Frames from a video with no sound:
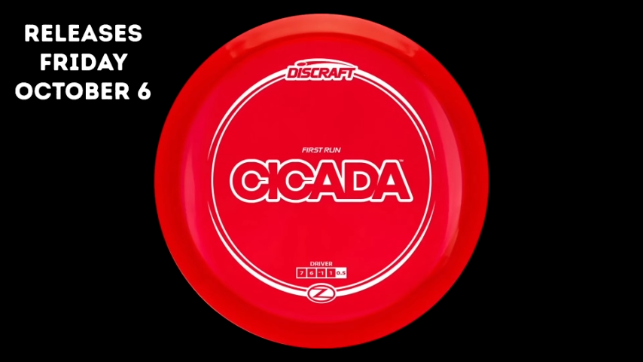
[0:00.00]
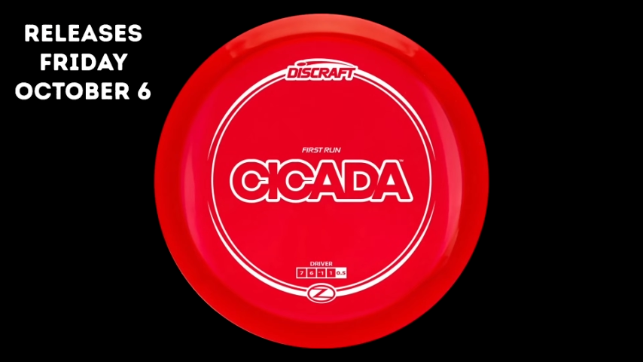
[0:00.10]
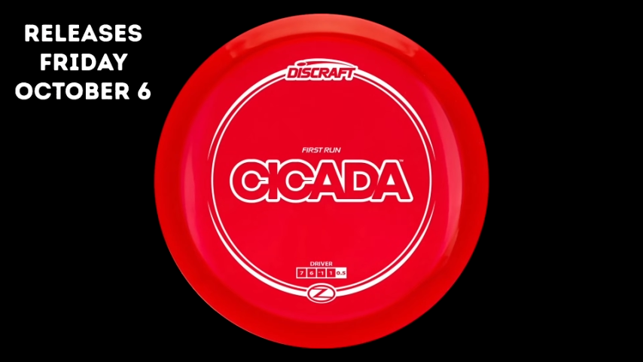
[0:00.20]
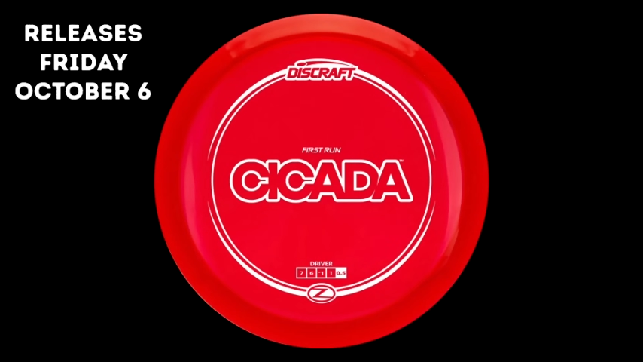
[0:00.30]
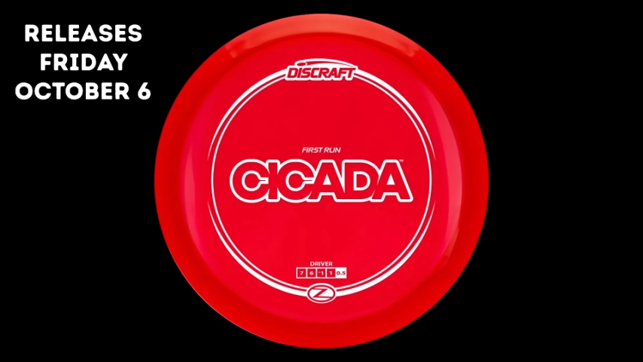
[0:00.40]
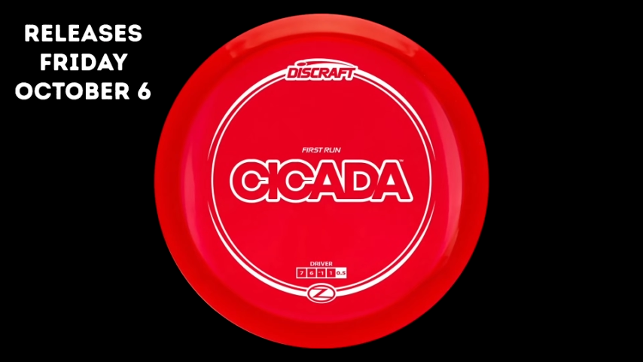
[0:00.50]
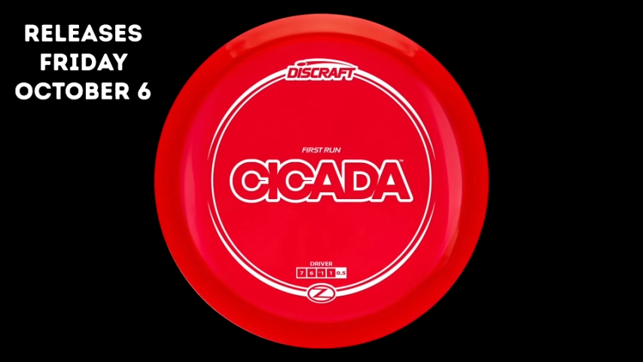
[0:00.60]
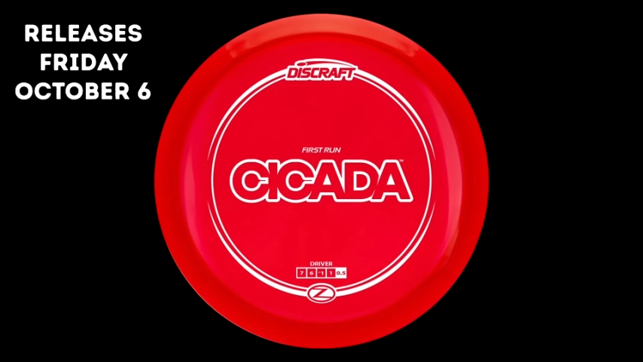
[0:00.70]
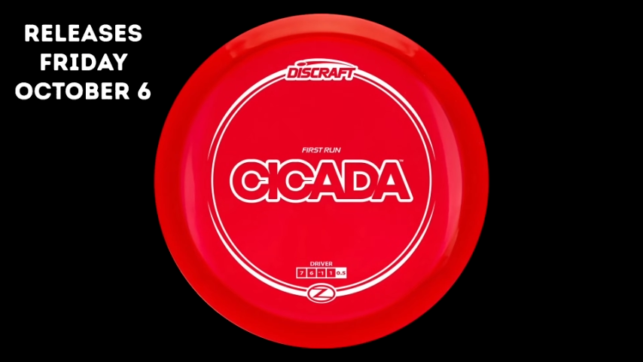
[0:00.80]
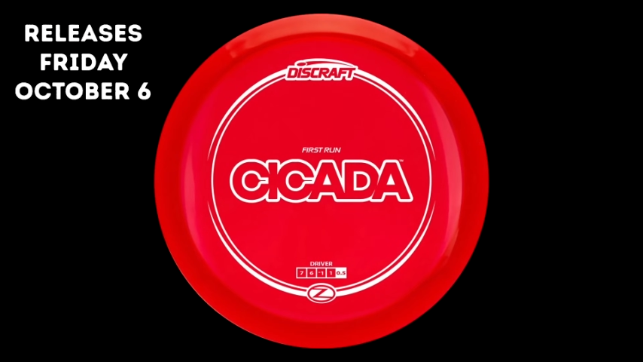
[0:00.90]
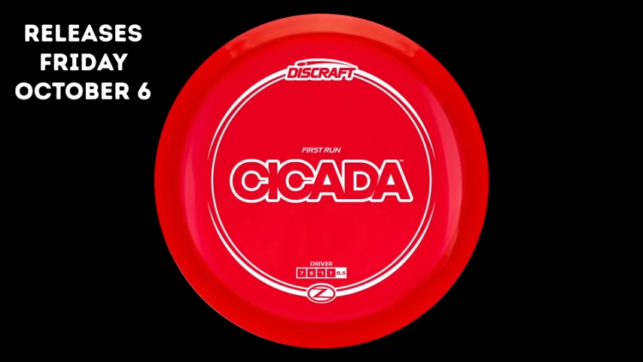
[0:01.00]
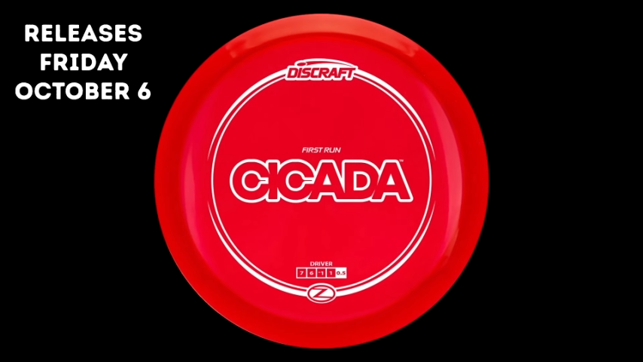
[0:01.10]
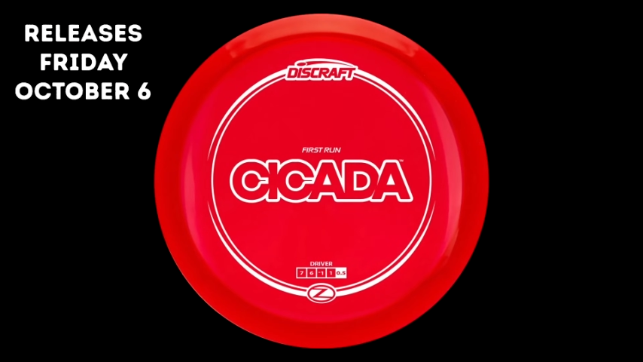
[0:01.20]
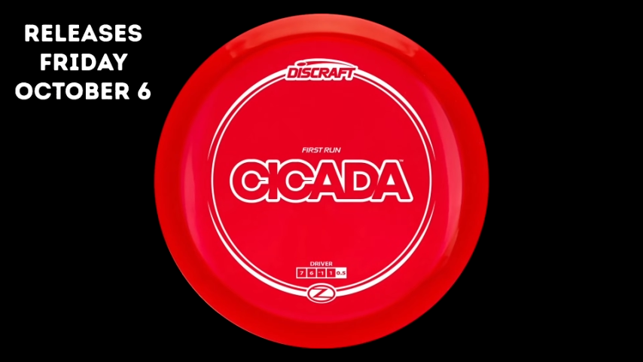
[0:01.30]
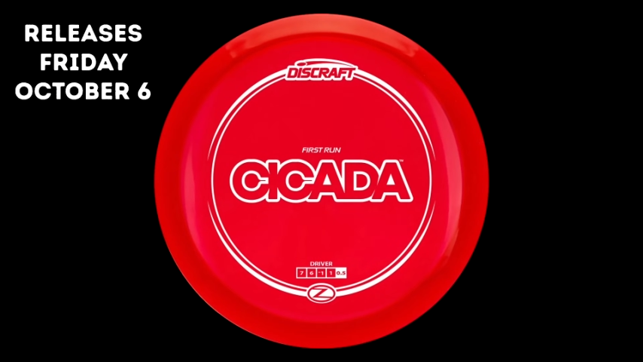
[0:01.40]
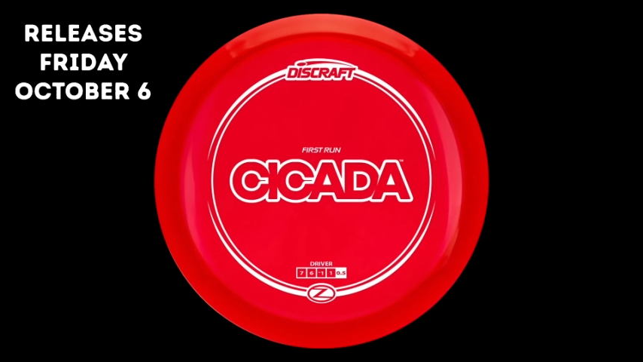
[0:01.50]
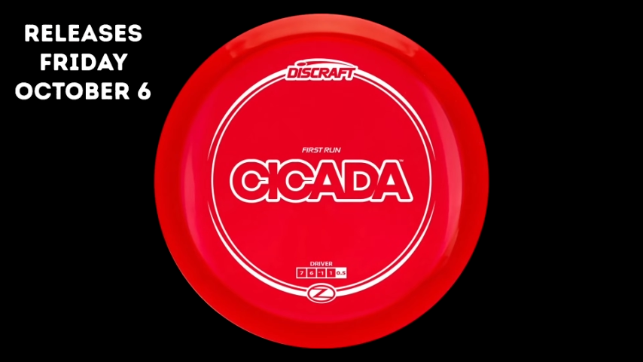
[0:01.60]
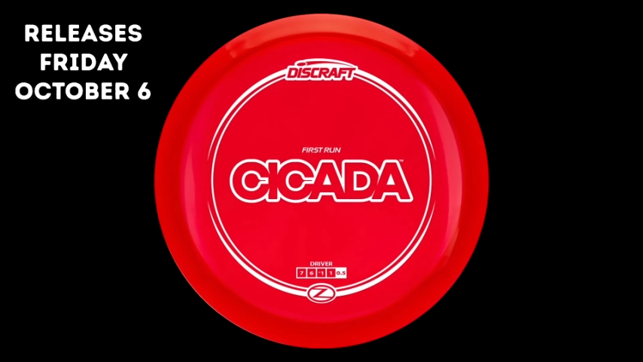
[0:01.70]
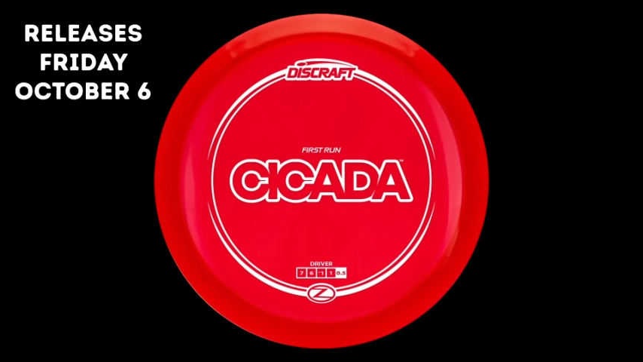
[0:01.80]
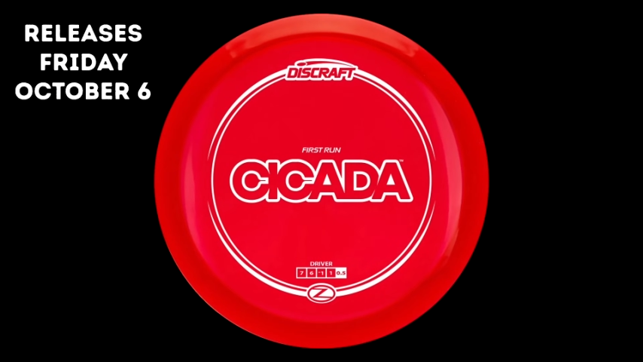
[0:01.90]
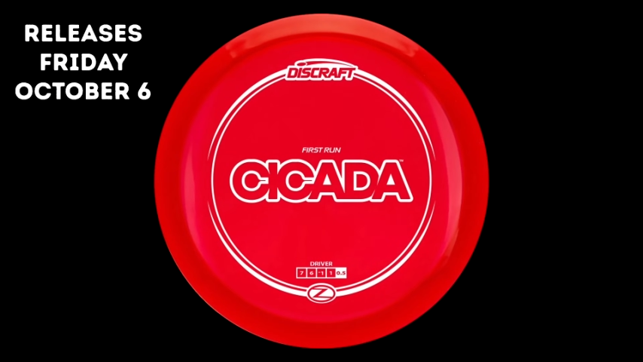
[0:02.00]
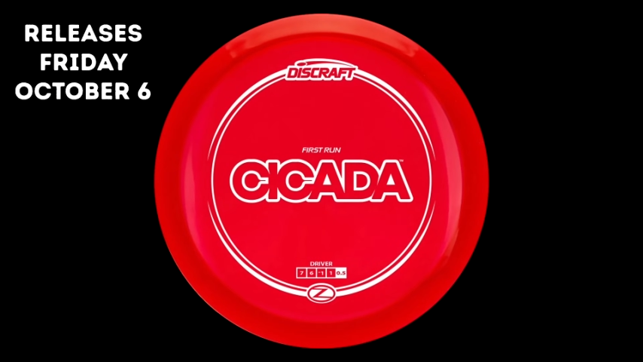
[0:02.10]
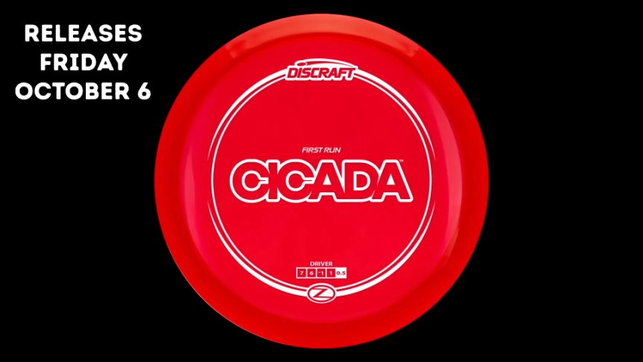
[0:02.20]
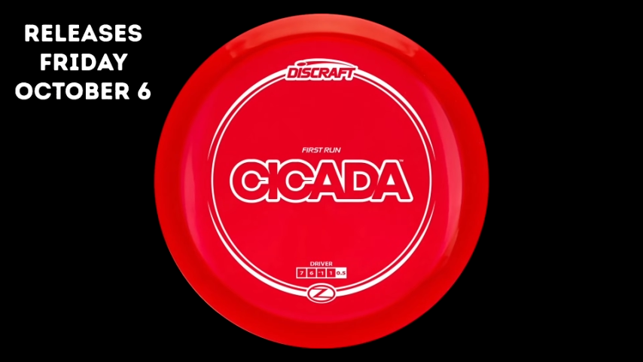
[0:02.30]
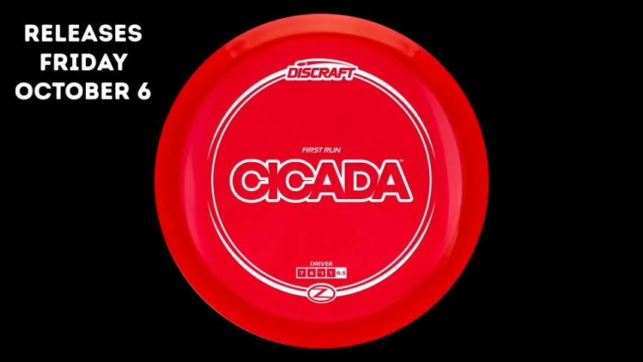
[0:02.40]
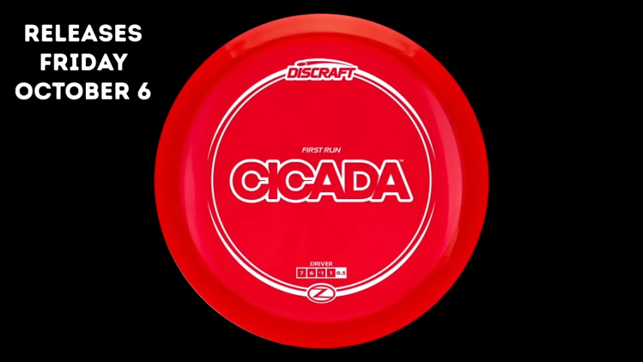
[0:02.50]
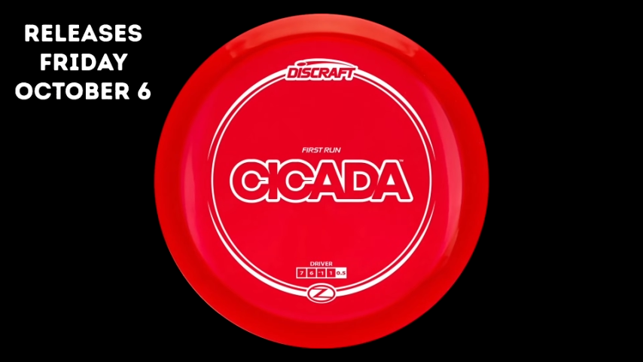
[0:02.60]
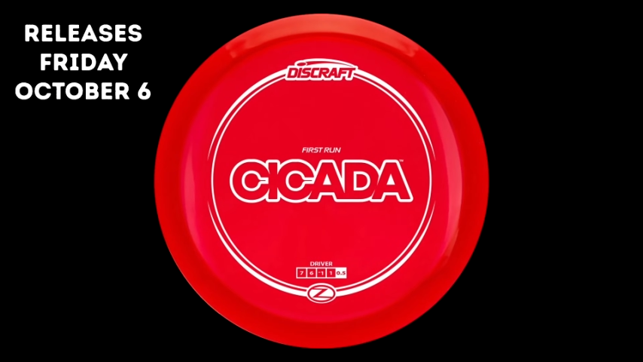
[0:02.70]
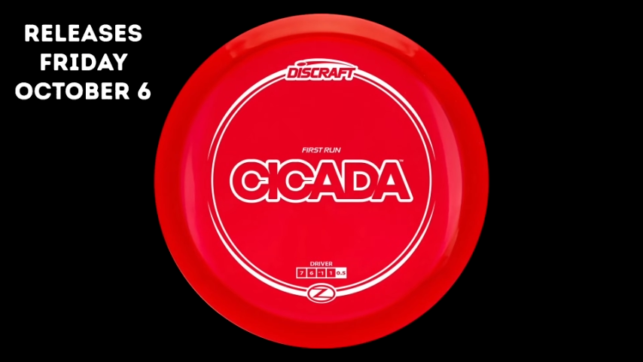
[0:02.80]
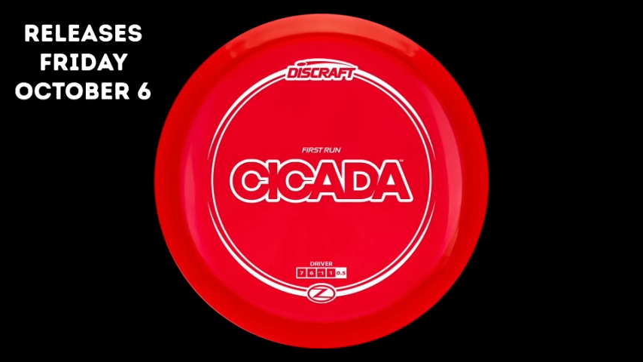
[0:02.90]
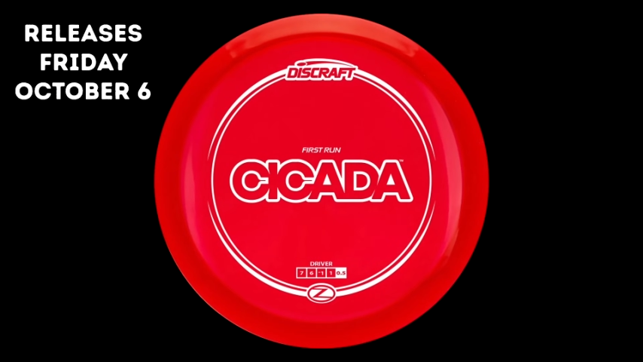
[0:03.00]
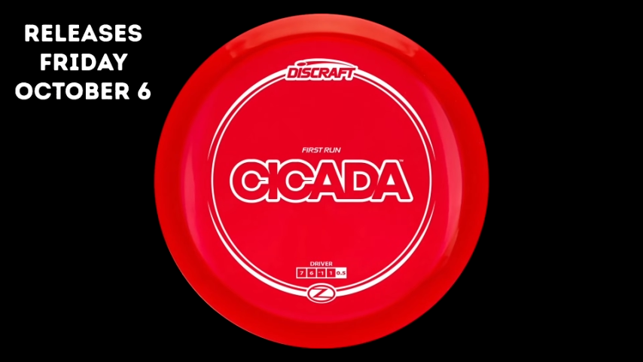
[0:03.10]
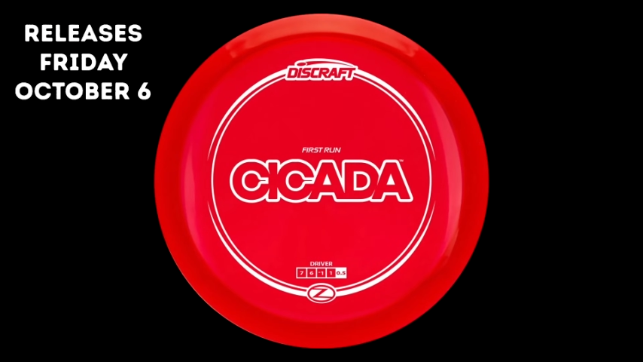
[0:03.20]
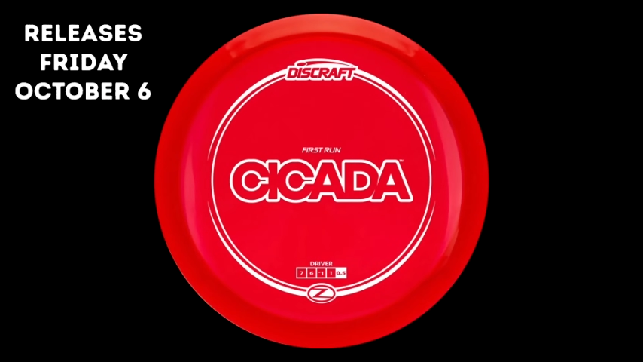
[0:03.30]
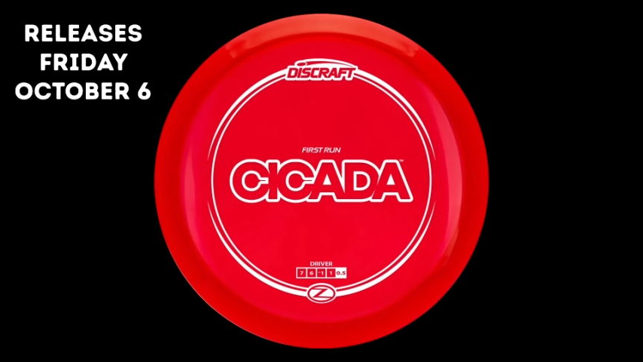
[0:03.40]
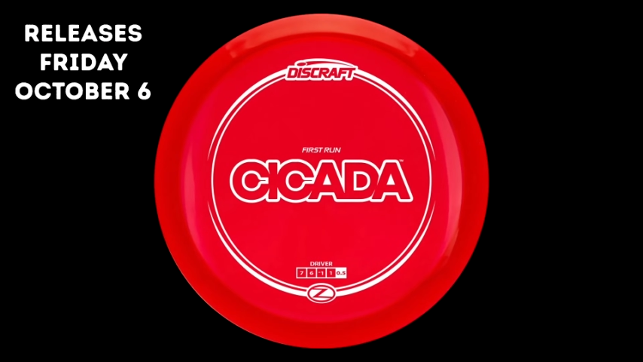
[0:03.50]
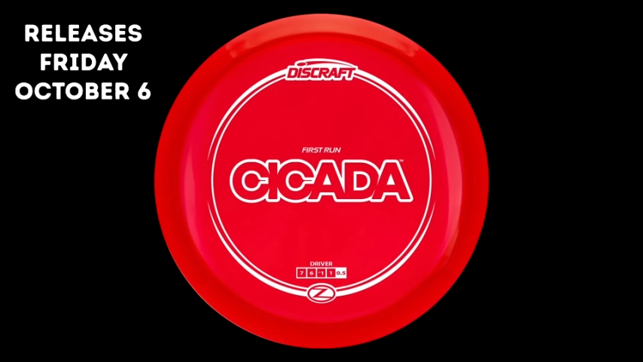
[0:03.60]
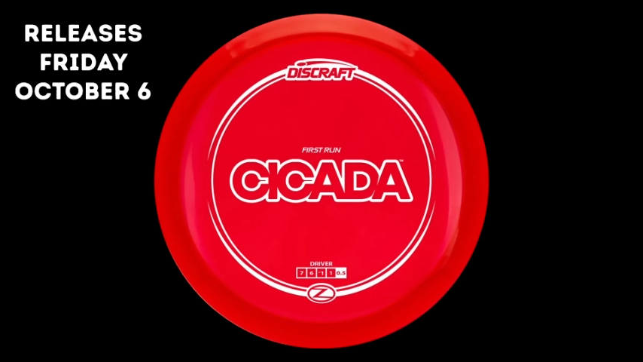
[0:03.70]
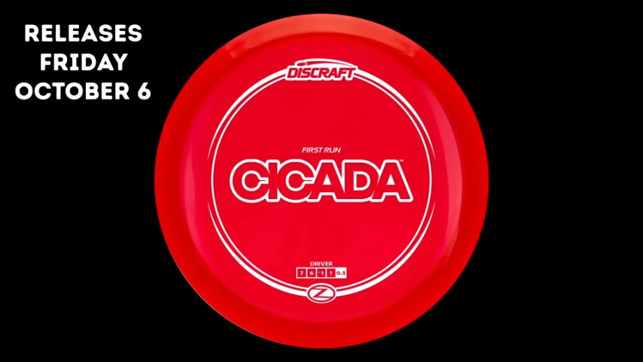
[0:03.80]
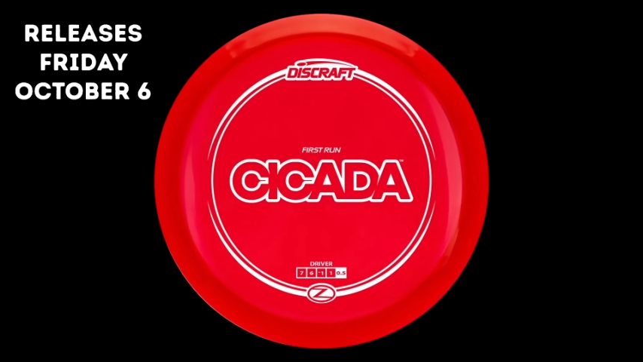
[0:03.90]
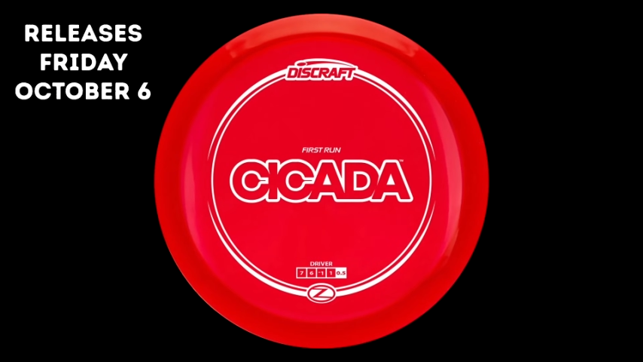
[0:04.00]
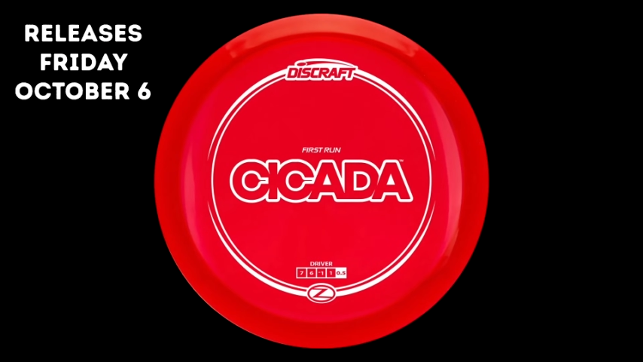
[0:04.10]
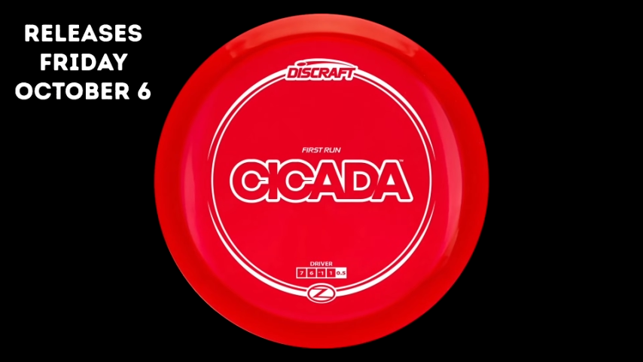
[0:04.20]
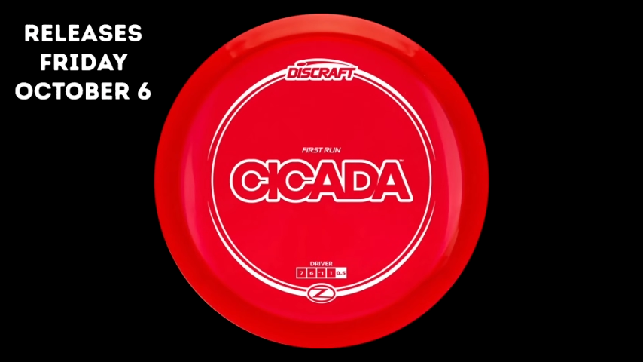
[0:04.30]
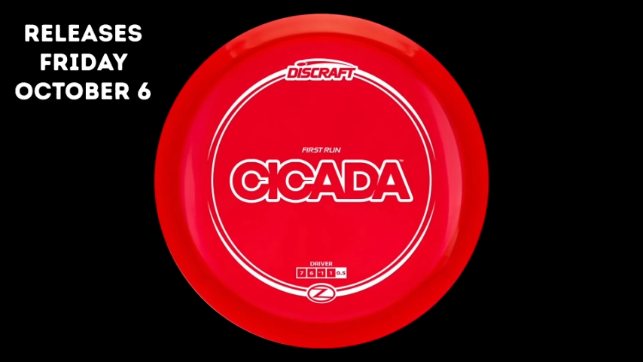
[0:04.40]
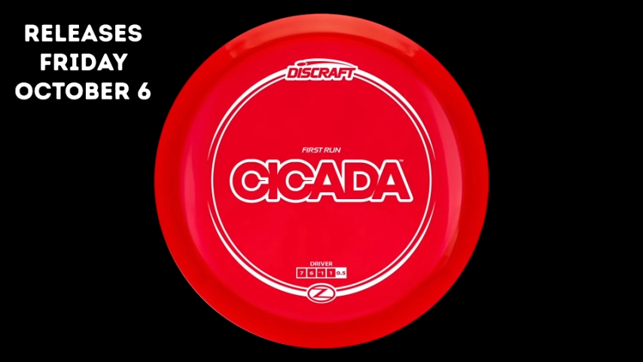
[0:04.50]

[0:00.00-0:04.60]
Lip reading: No face is visible, so there are no lips to read.